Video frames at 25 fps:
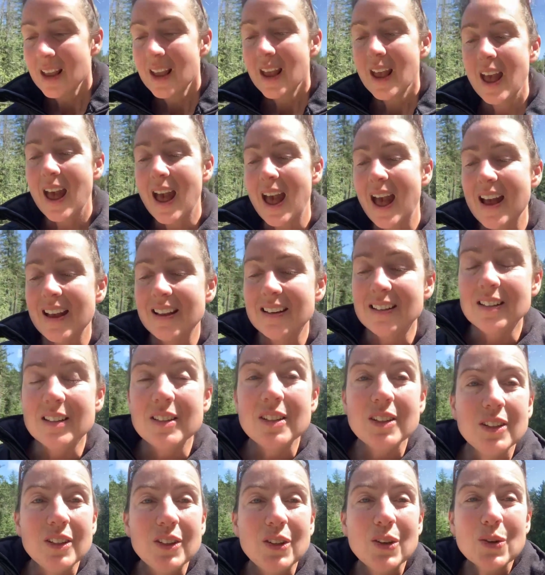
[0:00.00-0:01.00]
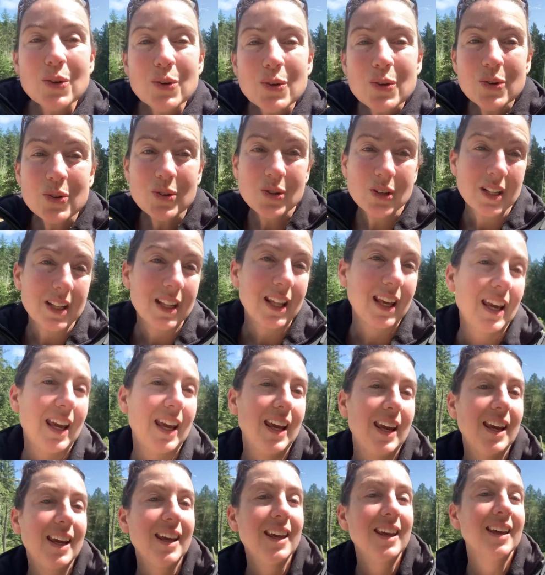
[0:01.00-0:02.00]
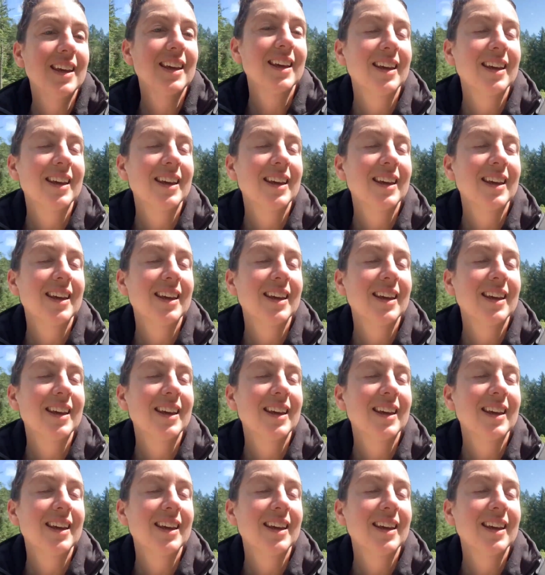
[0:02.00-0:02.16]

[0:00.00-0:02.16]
And usually